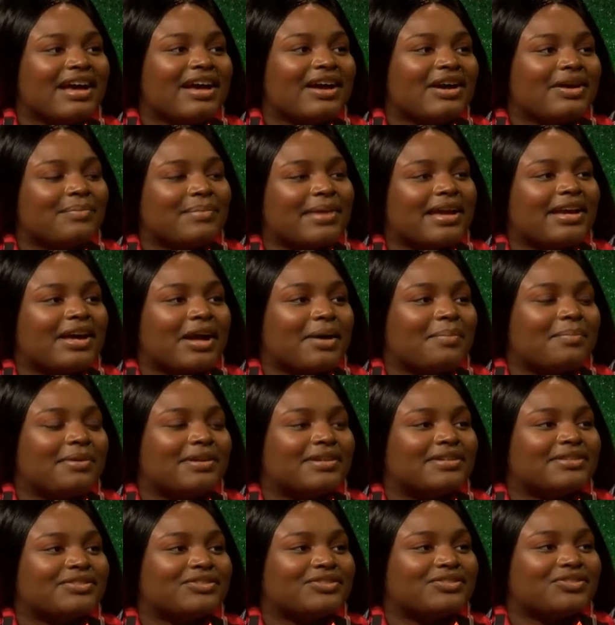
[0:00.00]
makeup
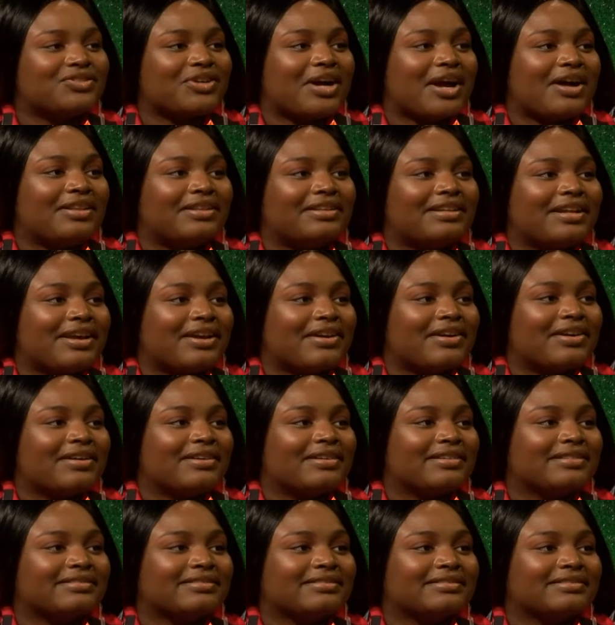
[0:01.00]
is trial and
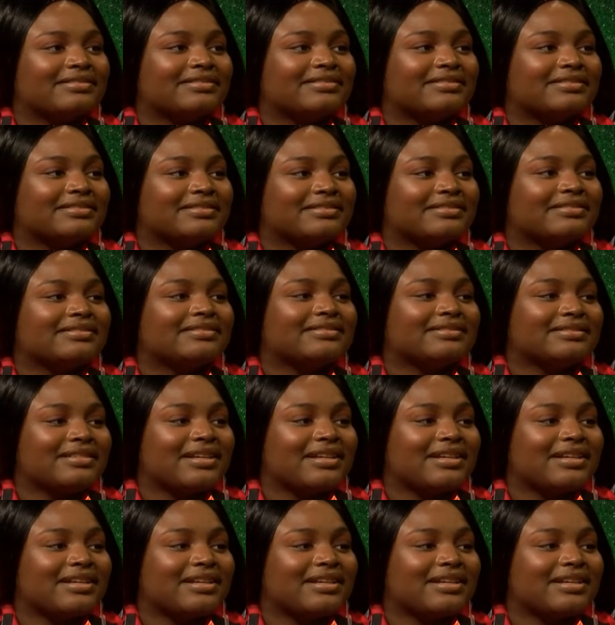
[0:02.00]
error. Yes.